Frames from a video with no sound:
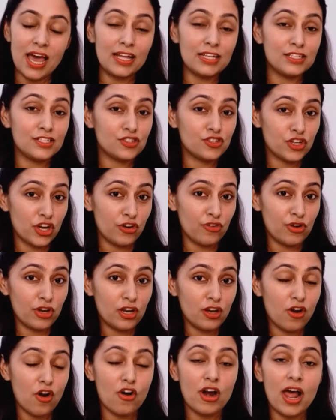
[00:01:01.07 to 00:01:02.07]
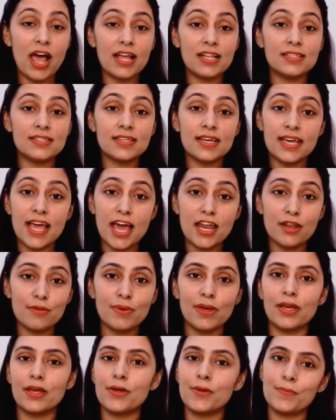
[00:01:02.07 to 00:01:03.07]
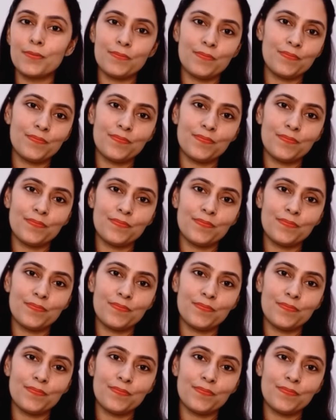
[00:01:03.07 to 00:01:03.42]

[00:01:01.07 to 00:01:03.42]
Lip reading: IELTS General or IELTS Academic?